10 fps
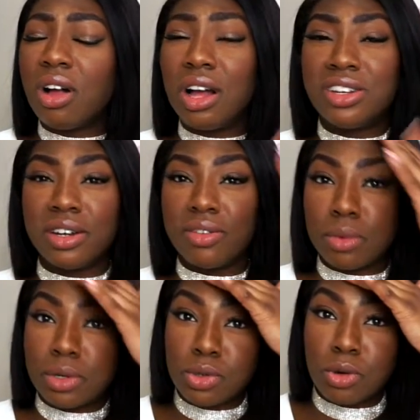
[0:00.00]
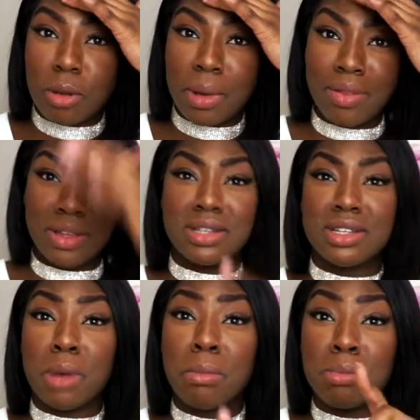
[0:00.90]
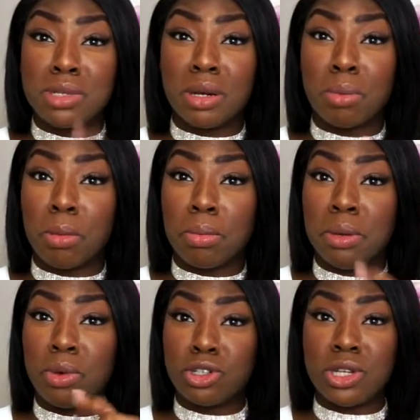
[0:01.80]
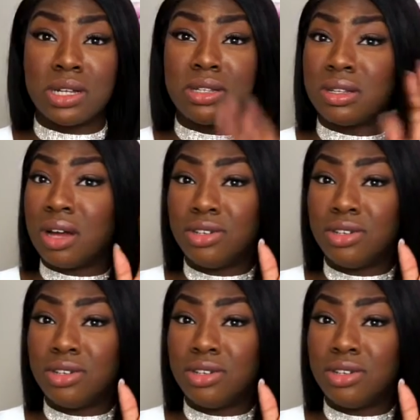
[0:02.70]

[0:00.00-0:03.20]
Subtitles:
I don't even want to talk about this because my mum's going to probably watch this.